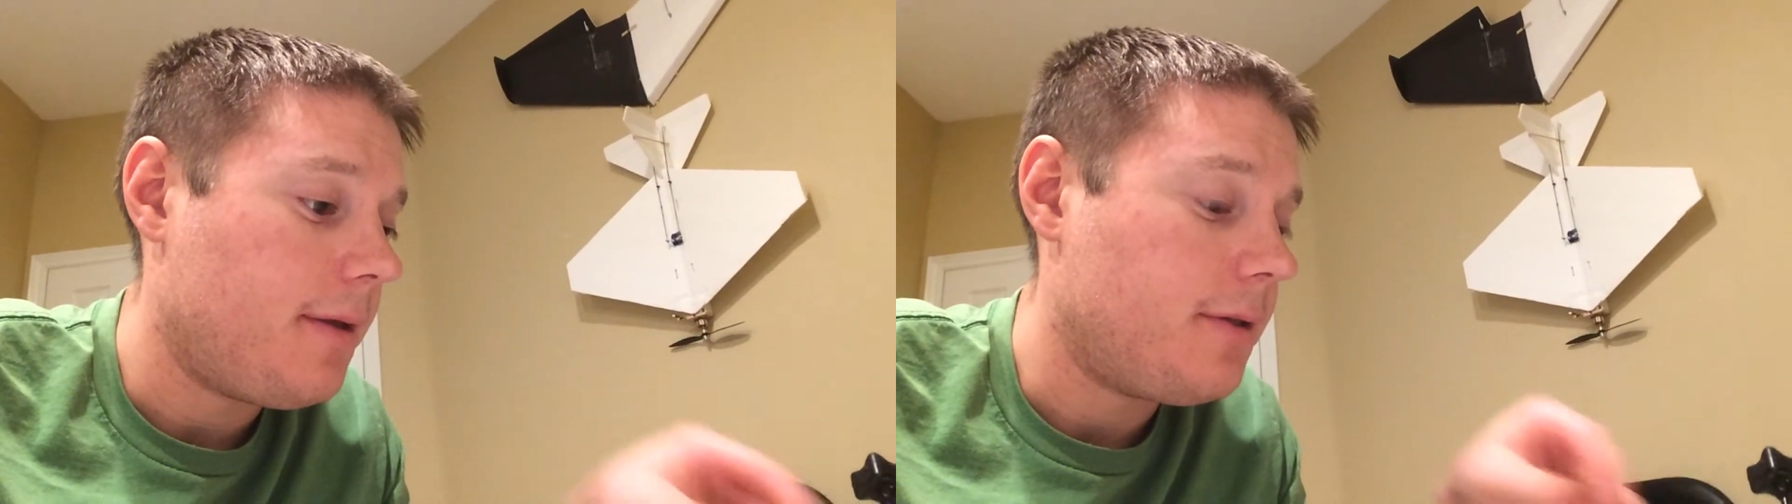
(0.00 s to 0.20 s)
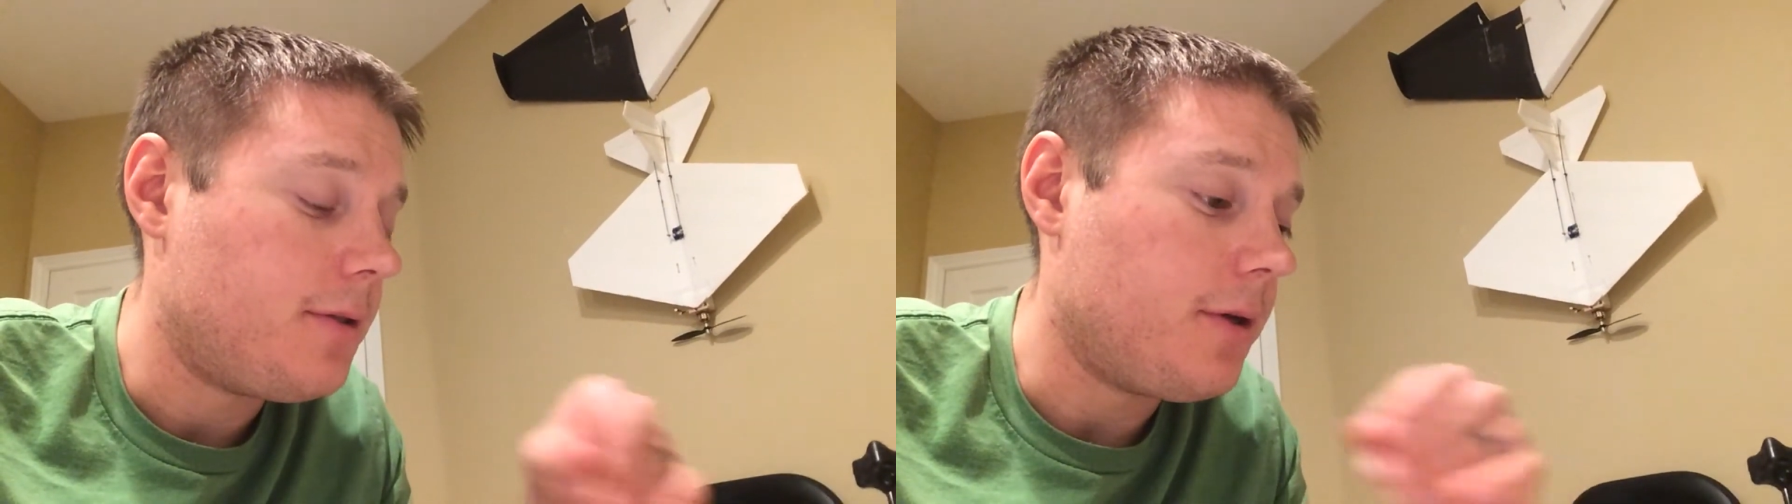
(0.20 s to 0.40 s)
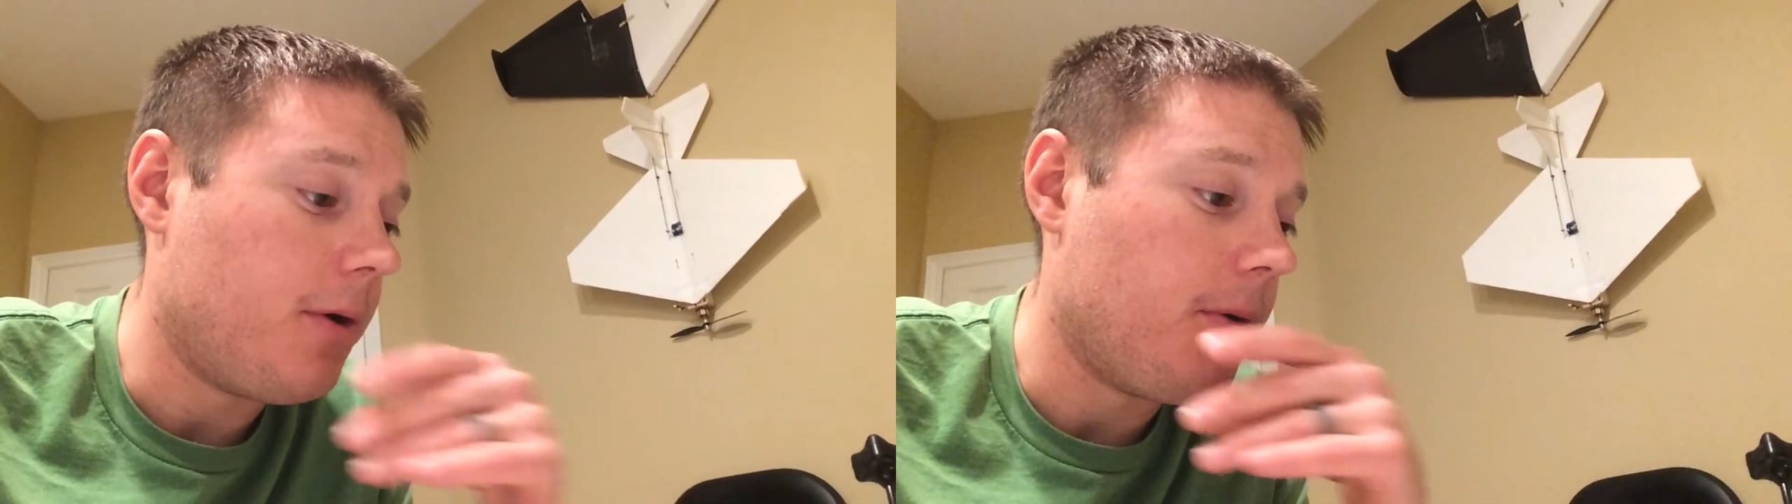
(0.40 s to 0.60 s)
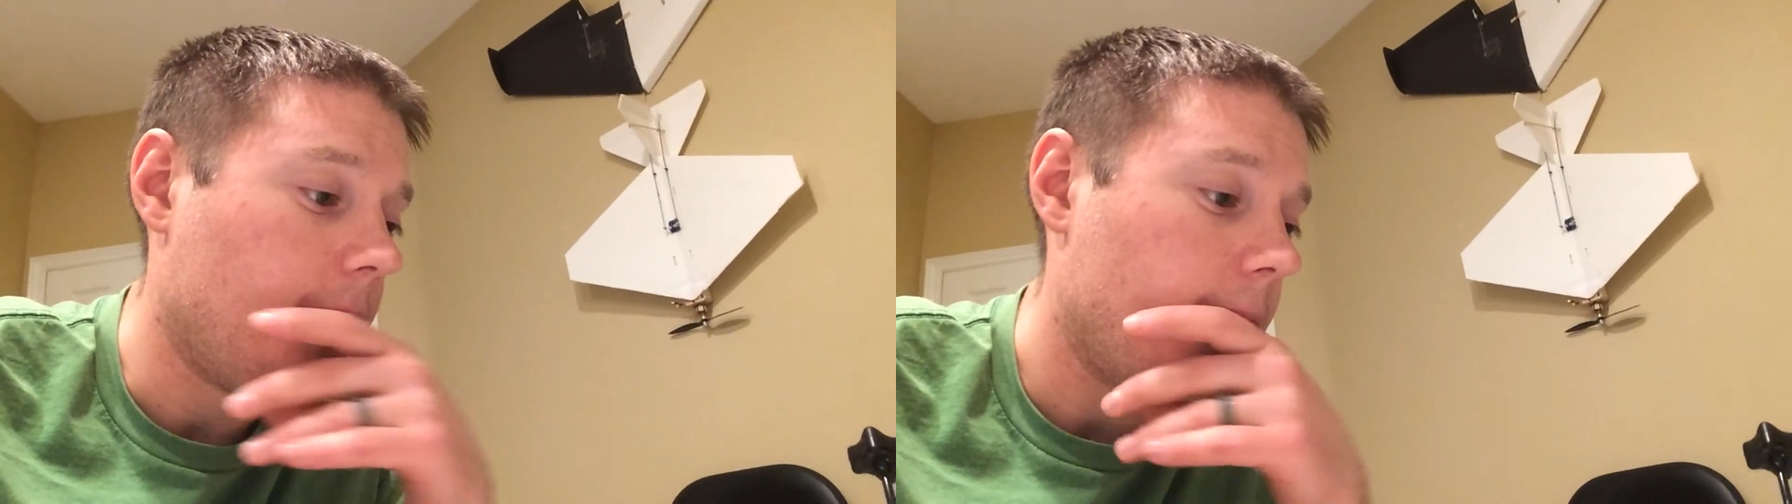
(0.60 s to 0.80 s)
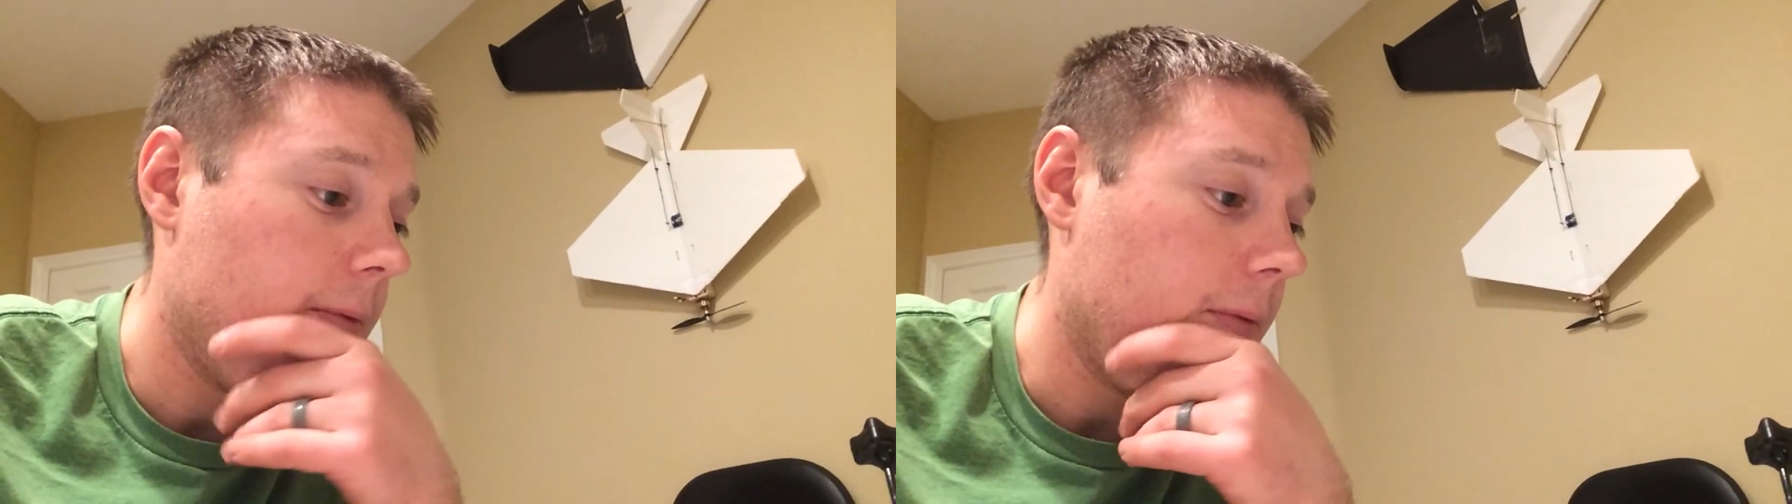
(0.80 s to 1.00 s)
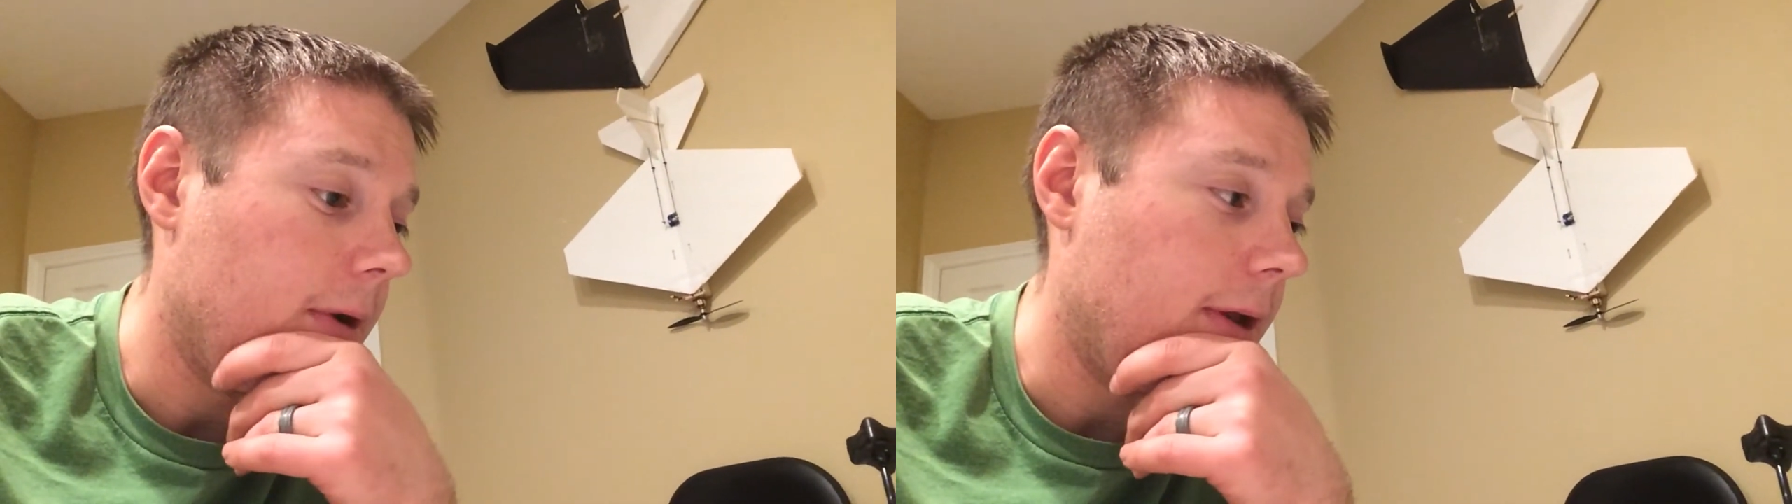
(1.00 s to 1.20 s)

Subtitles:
So what